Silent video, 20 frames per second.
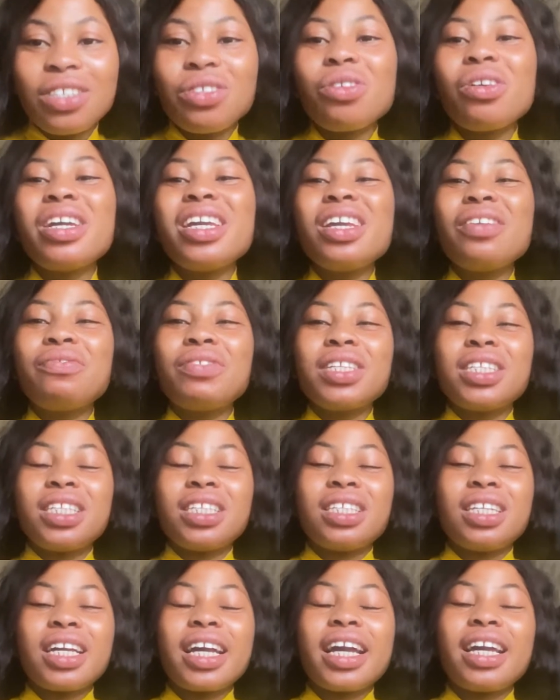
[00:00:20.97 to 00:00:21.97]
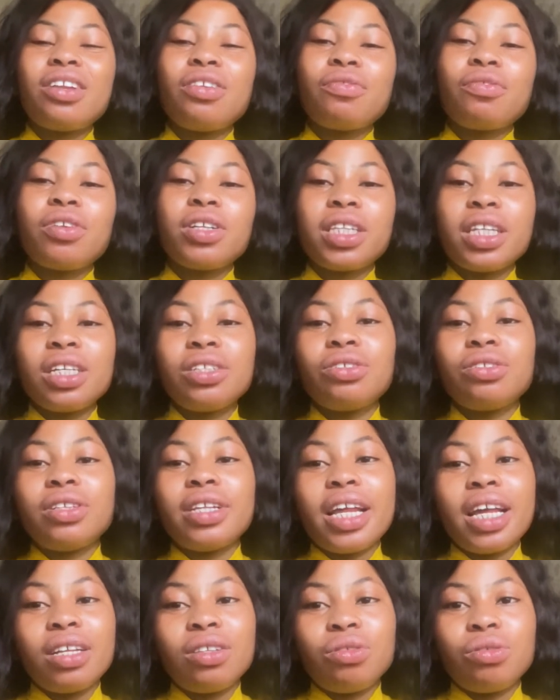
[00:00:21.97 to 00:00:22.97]
So if this is the kind of content you
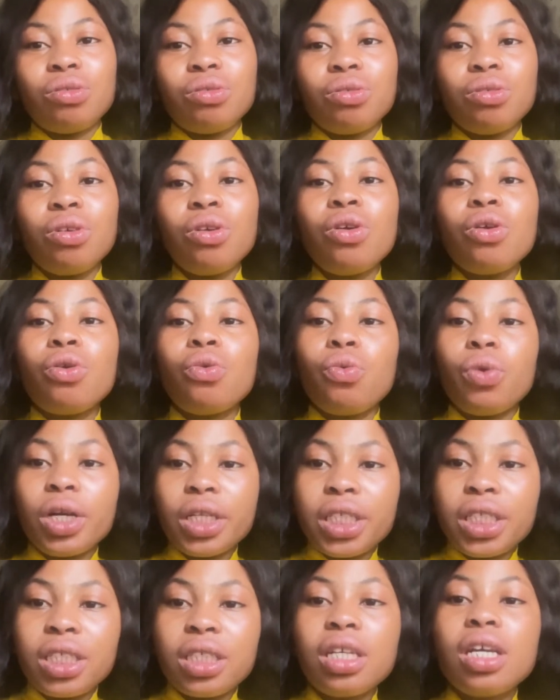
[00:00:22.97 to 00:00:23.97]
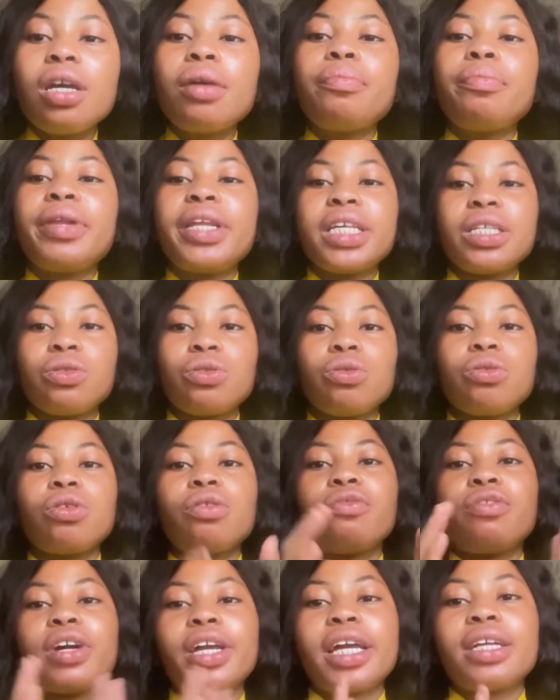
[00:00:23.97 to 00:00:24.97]
like to watch, please do
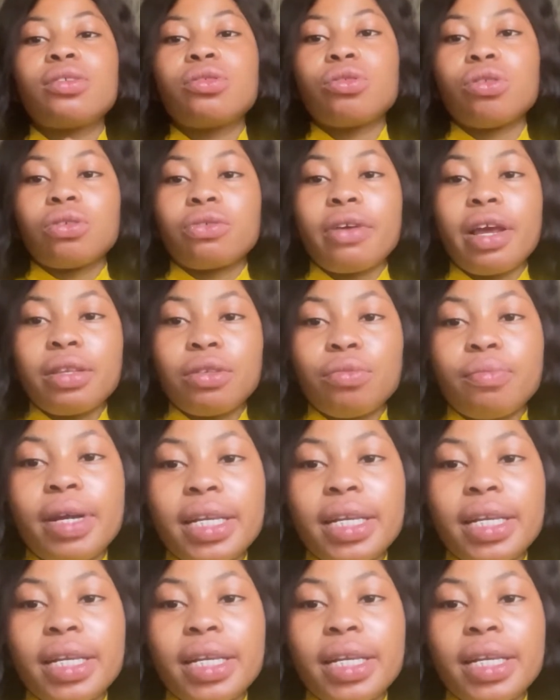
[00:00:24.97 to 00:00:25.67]
not forget to subscribe to my